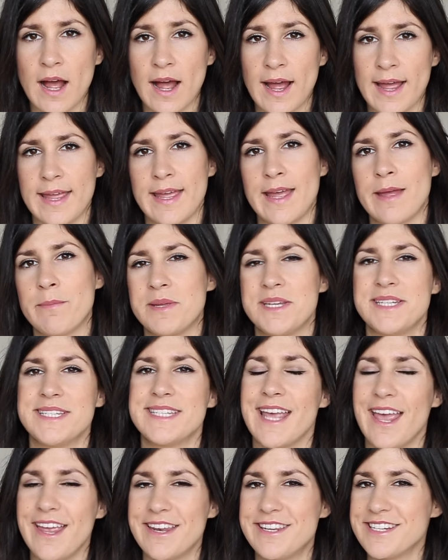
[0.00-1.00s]
I am
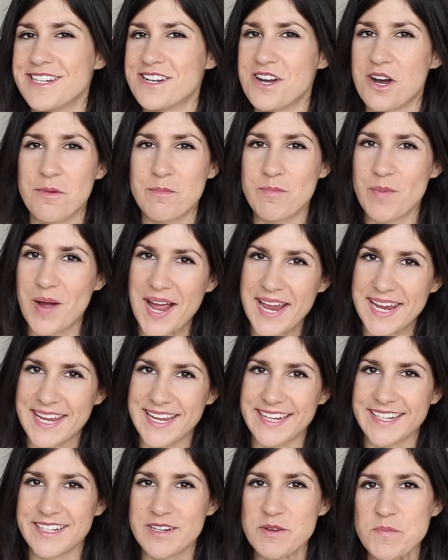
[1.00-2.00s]
intending on
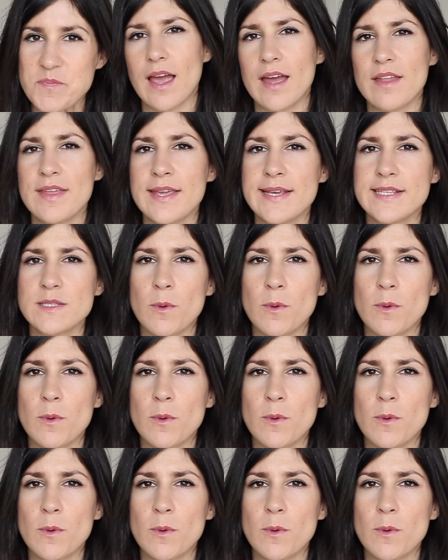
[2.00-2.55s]
buying. I think